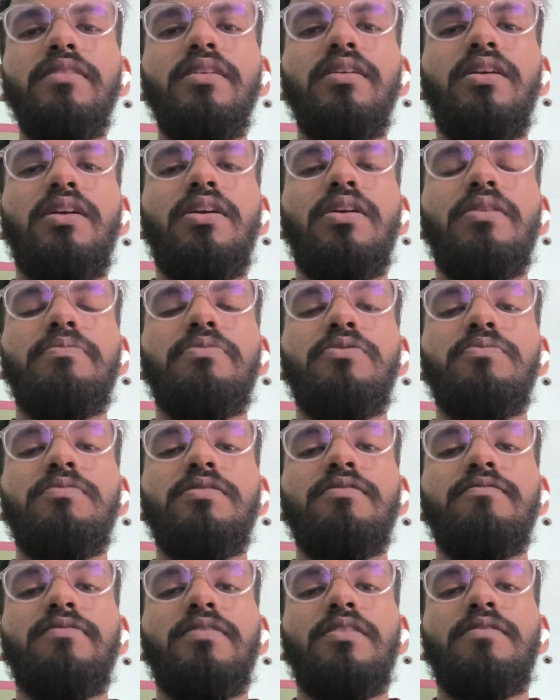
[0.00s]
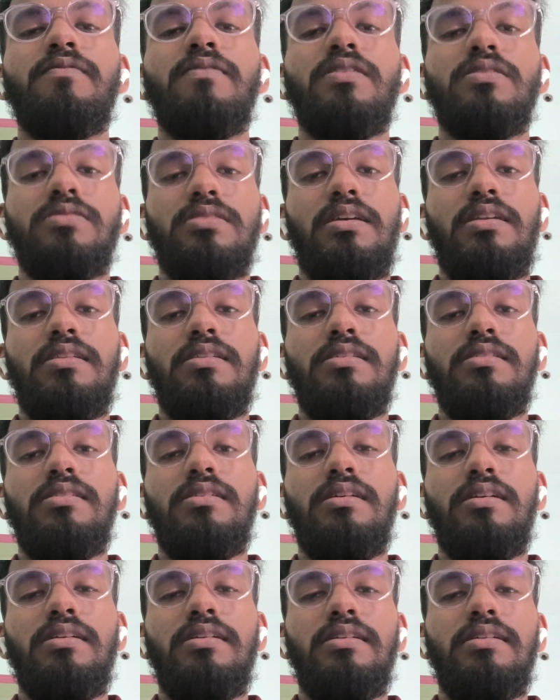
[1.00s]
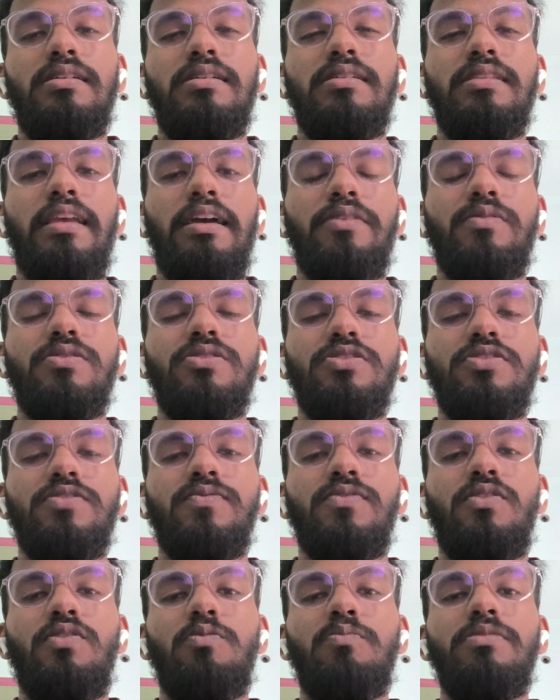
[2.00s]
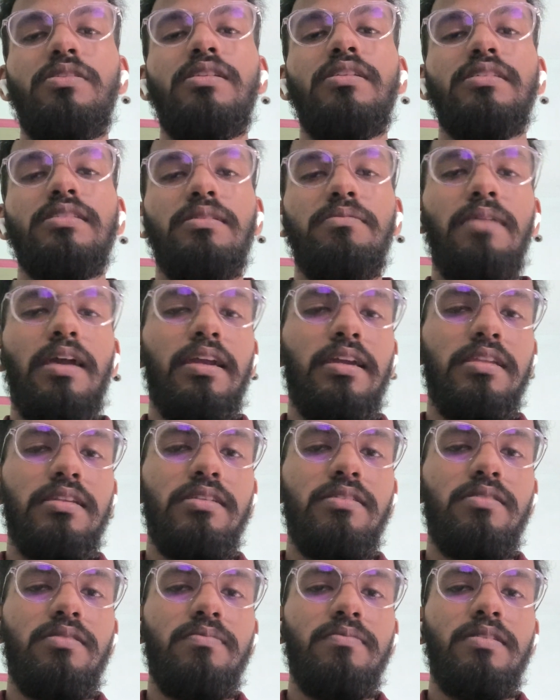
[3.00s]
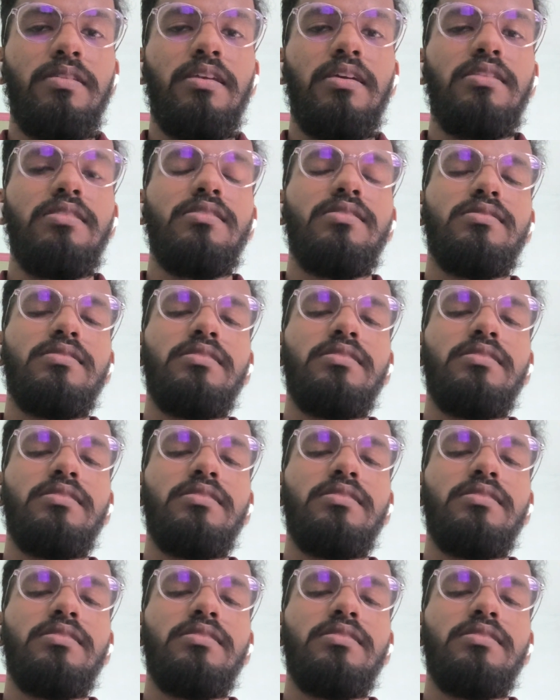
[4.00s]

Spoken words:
popular frameworks and languages for building the backend development, and